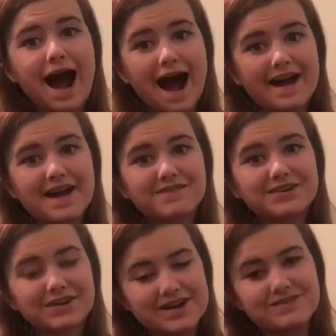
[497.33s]
I have a
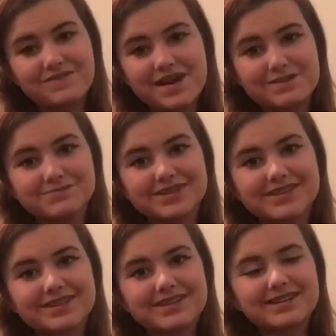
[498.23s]
great
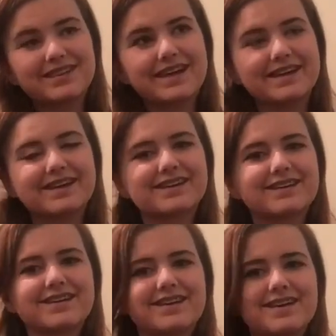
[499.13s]
family. Like,
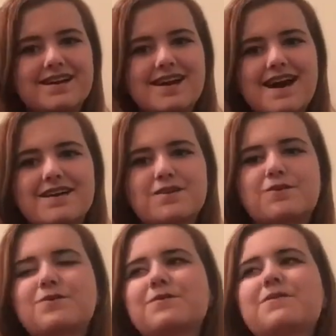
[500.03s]
I
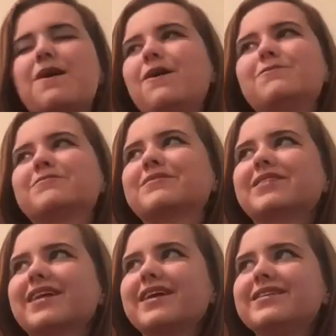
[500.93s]
know all
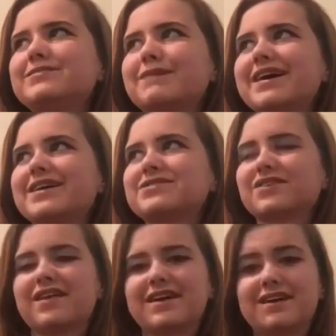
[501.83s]
kids my age
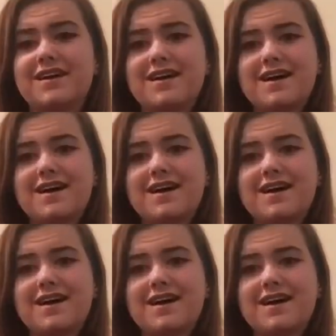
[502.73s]
are like,